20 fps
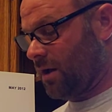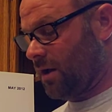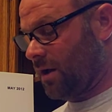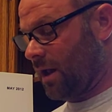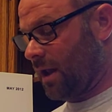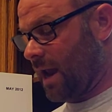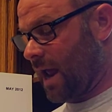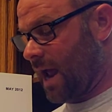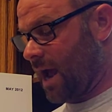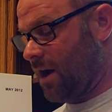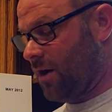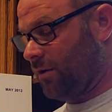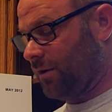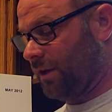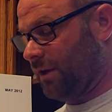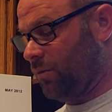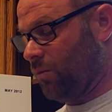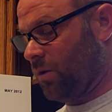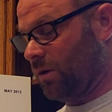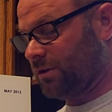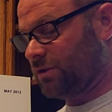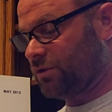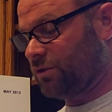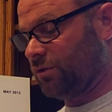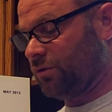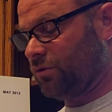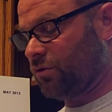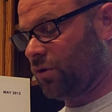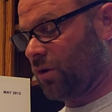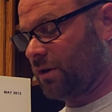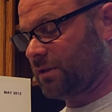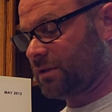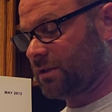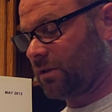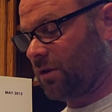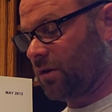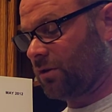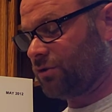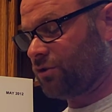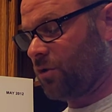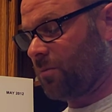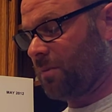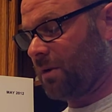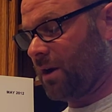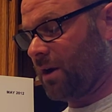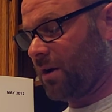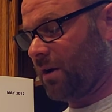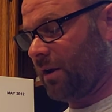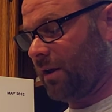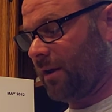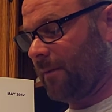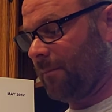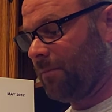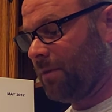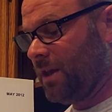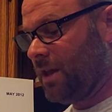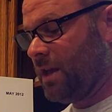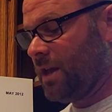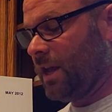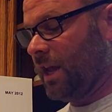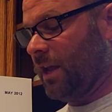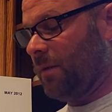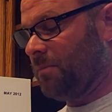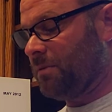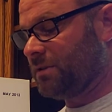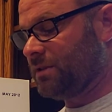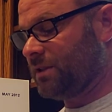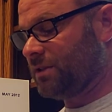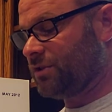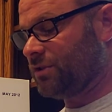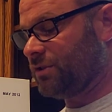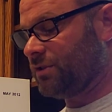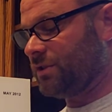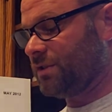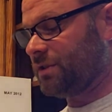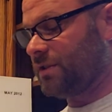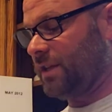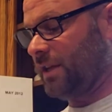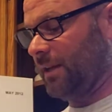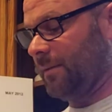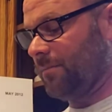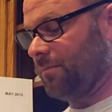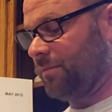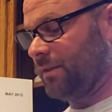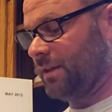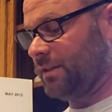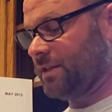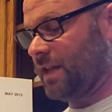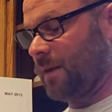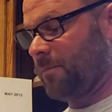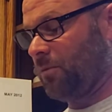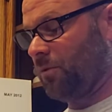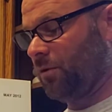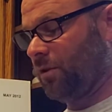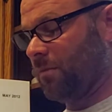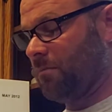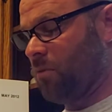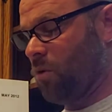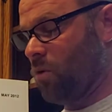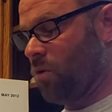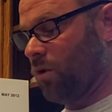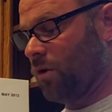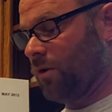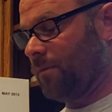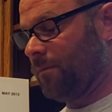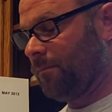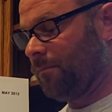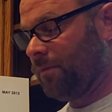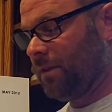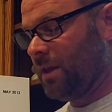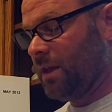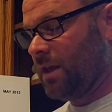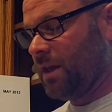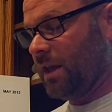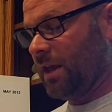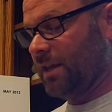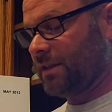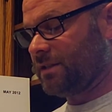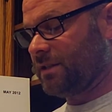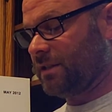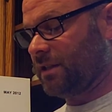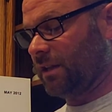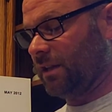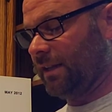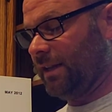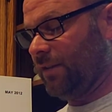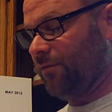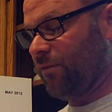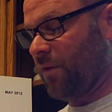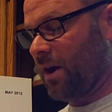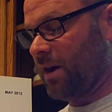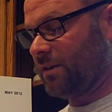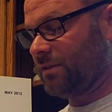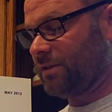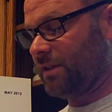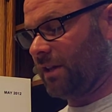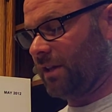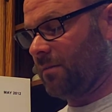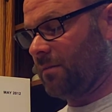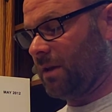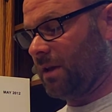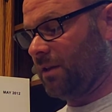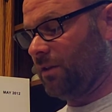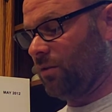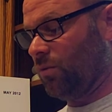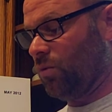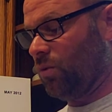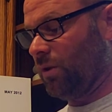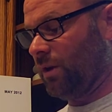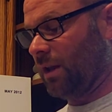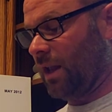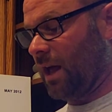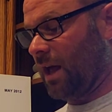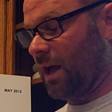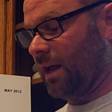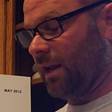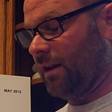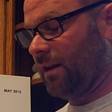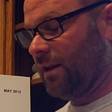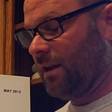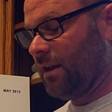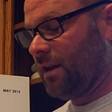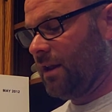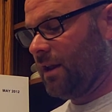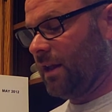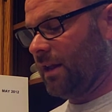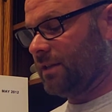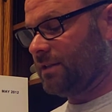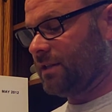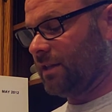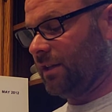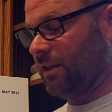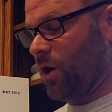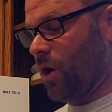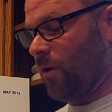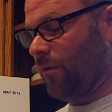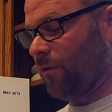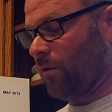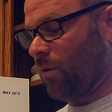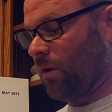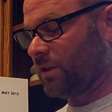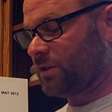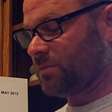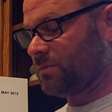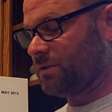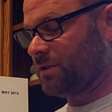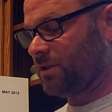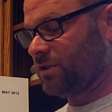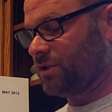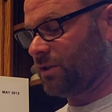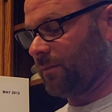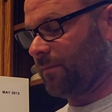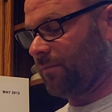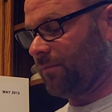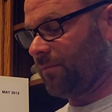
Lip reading: and how he wants to cross the large open area, he positions his team. The example on the board is the lead fire team in the wood line is in the Overwatch position.